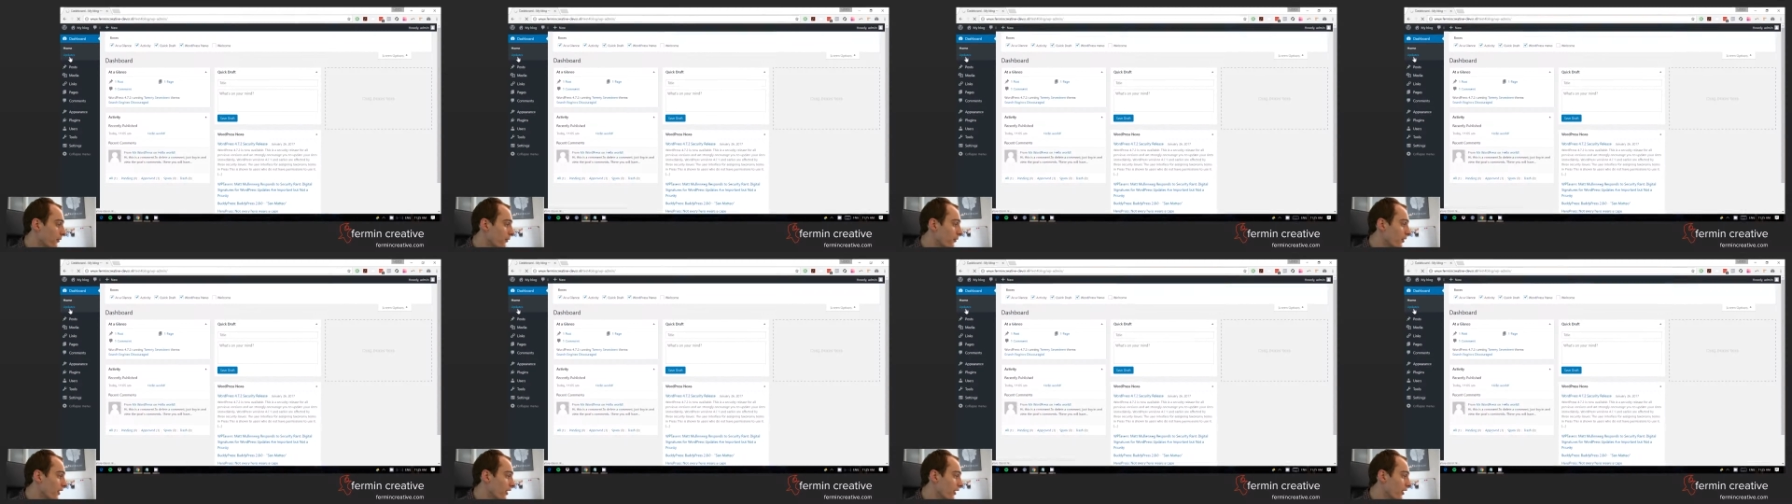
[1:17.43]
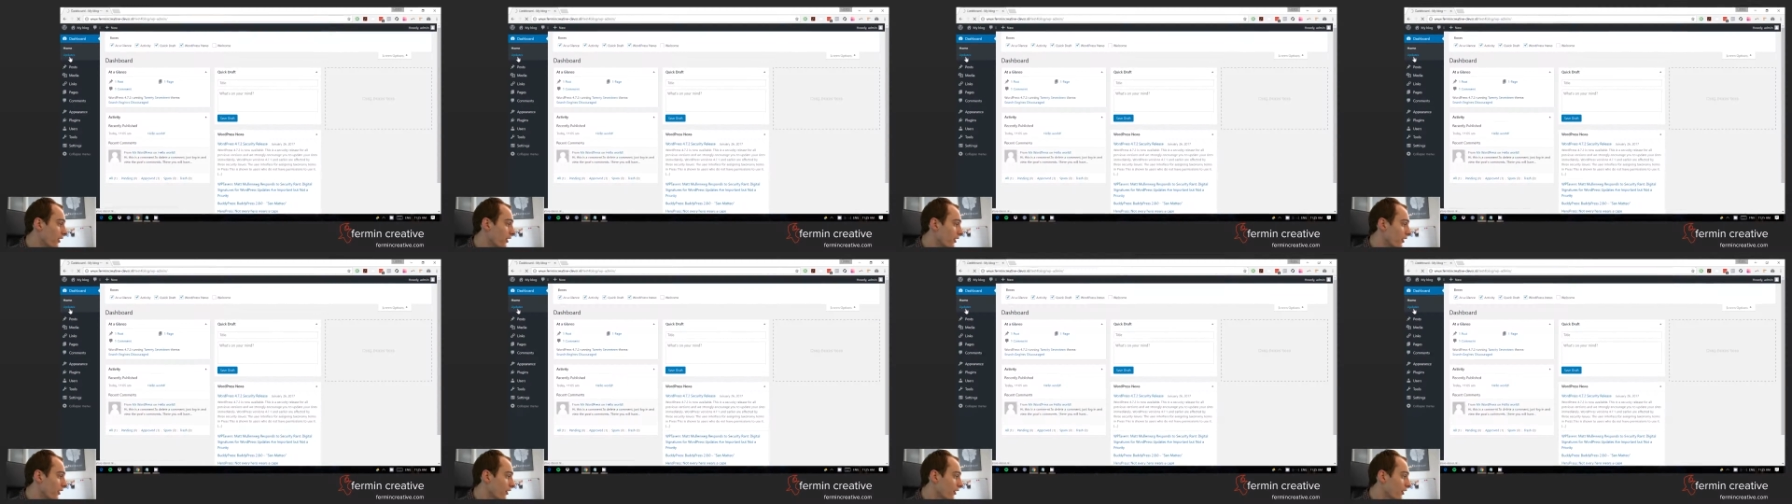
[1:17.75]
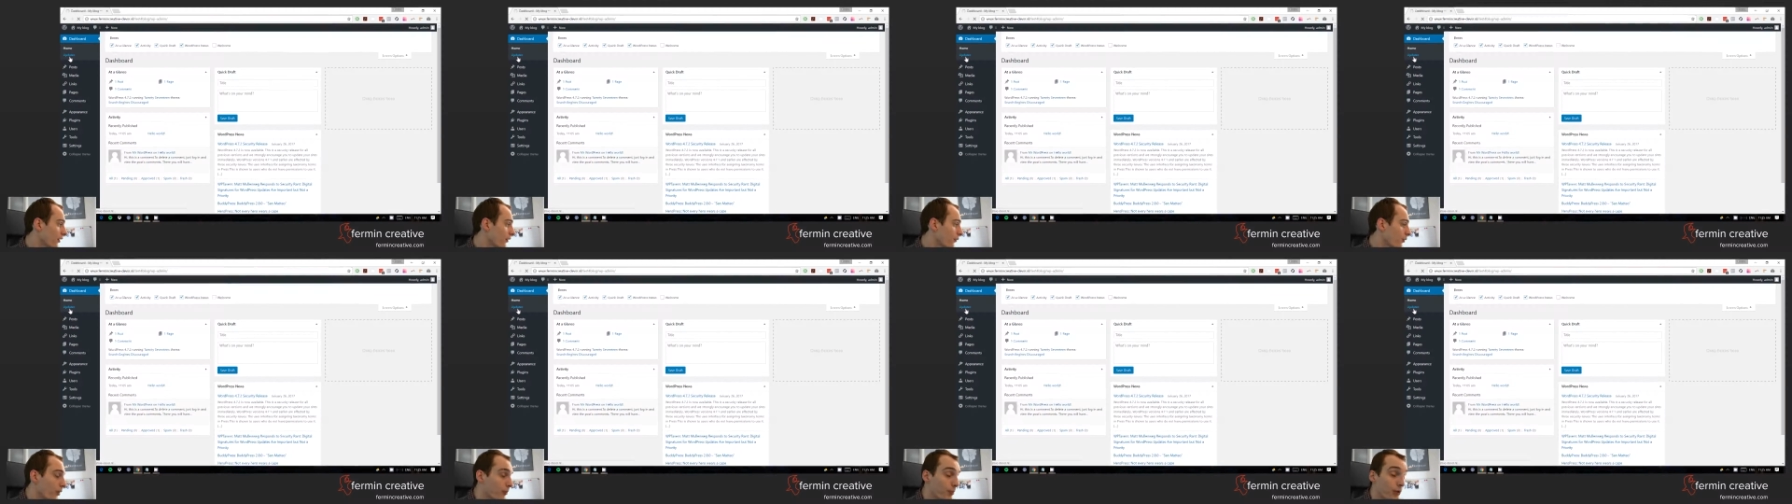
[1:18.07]
where
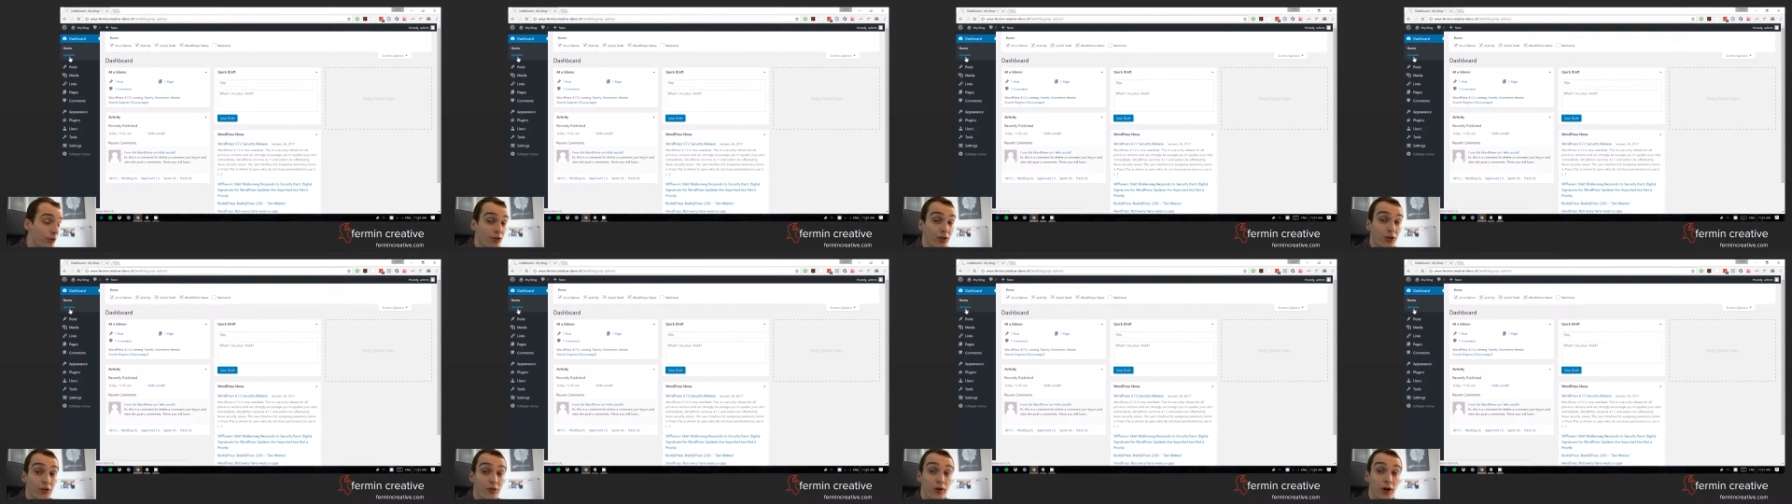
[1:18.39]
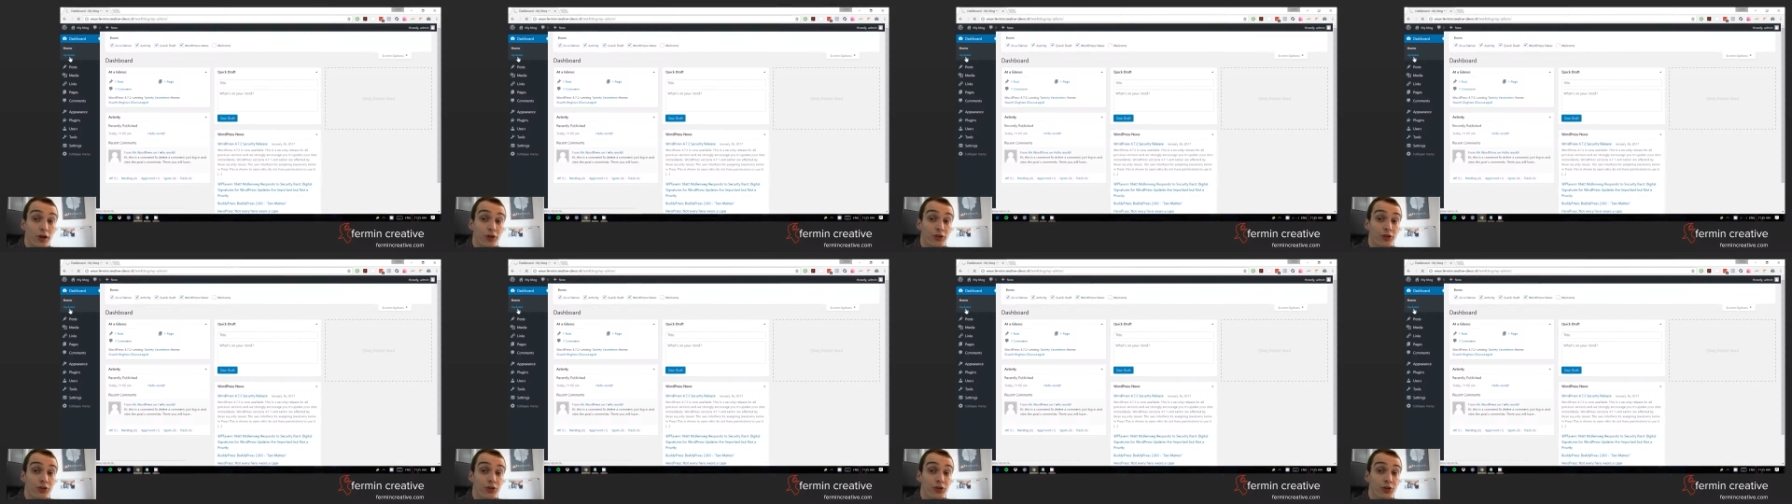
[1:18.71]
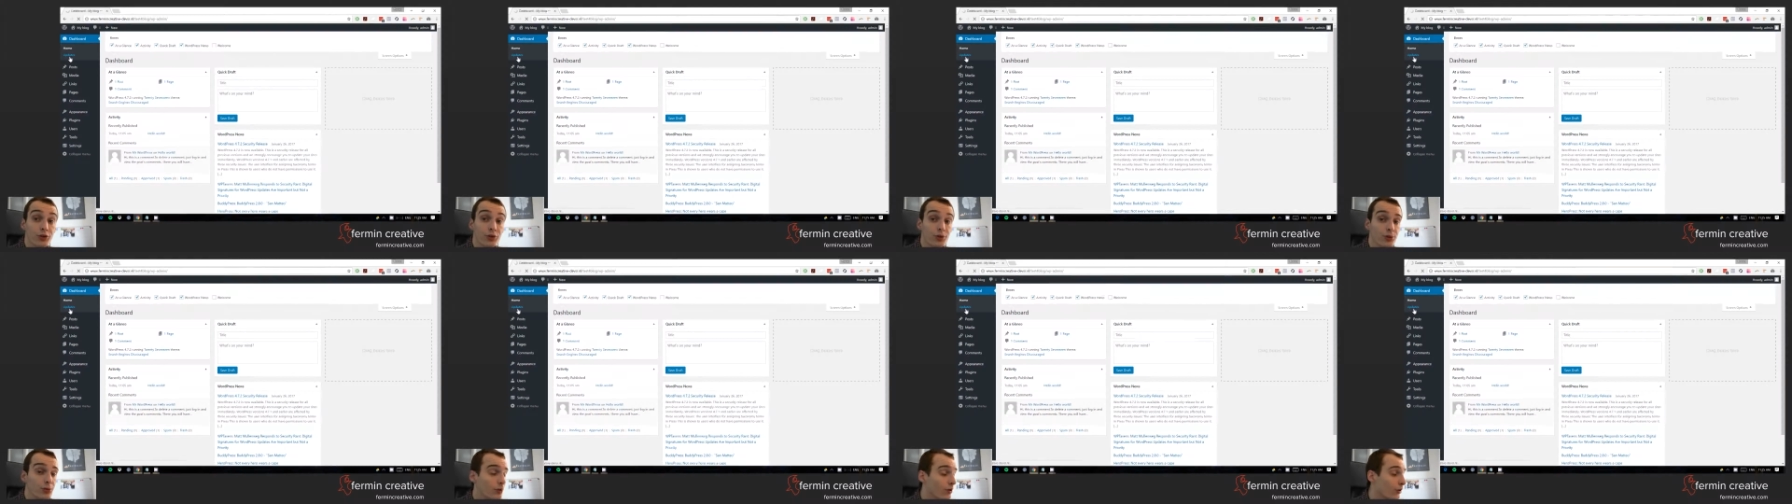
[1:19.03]
WordPress
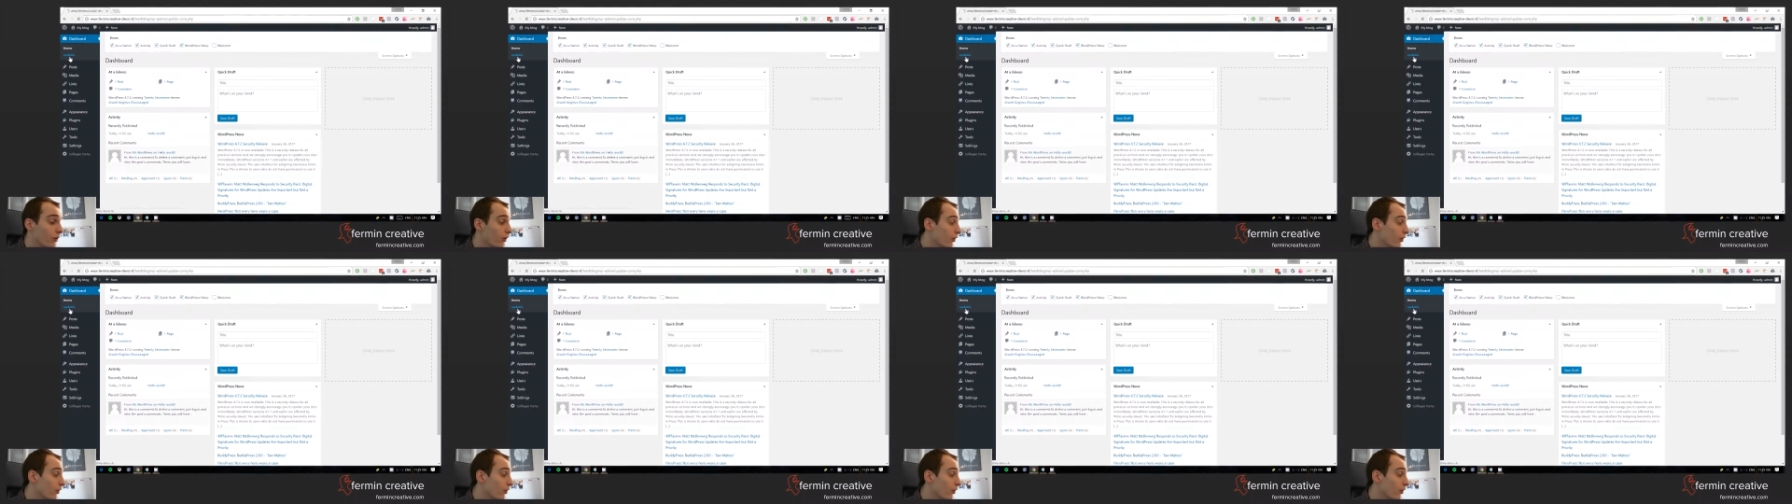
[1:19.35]
advises you